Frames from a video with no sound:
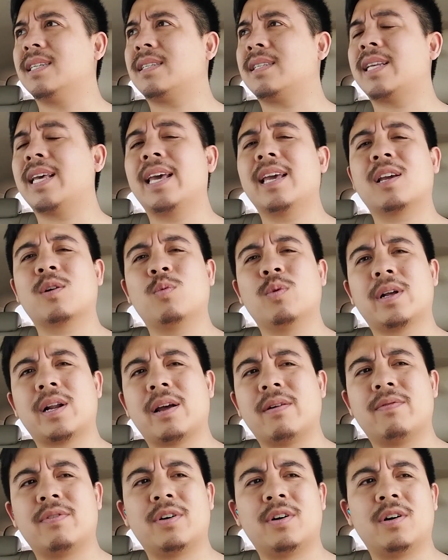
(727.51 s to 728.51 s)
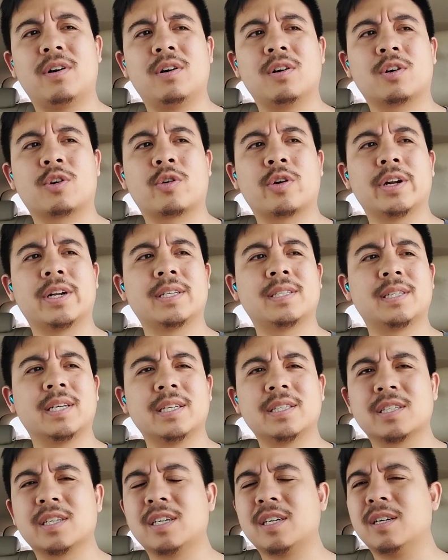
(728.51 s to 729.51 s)
take whatever
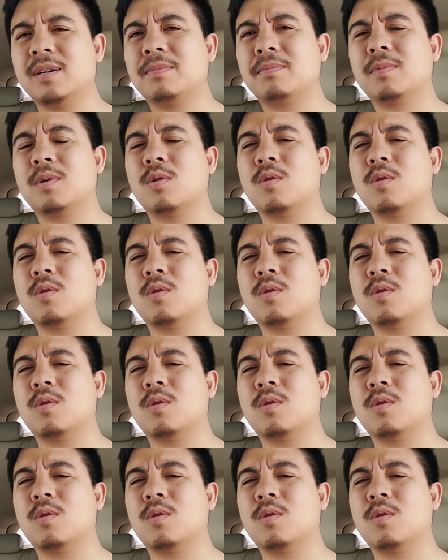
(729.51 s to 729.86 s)
criticism